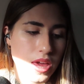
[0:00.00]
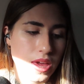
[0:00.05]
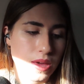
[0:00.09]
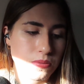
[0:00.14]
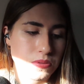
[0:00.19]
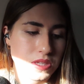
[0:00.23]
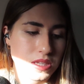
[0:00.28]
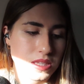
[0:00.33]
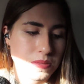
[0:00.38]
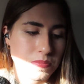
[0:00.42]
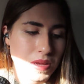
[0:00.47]
It
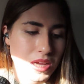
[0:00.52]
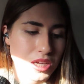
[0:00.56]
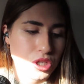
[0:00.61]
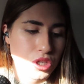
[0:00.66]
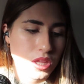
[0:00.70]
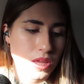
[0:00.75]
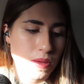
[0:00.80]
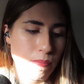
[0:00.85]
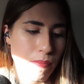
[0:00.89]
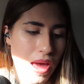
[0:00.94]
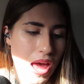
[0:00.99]
was
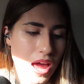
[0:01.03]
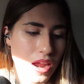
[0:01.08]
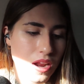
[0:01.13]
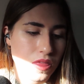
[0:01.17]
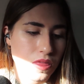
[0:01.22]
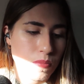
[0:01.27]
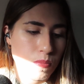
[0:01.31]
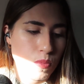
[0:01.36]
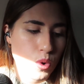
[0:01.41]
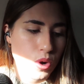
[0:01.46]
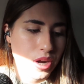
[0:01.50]
especially bad
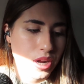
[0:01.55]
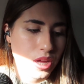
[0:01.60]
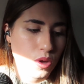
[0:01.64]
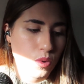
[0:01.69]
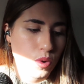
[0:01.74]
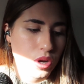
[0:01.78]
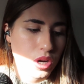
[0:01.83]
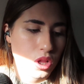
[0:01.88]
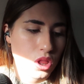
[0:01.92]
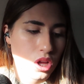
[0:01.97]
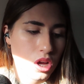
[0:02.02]
in the morning
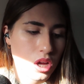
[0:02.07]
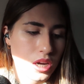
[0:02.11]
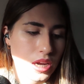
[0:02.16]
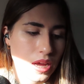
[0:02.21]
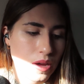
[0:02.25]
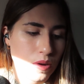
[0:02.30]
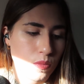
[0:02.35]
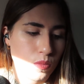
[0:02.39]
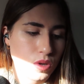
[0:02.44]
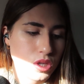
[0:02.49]
when Claudette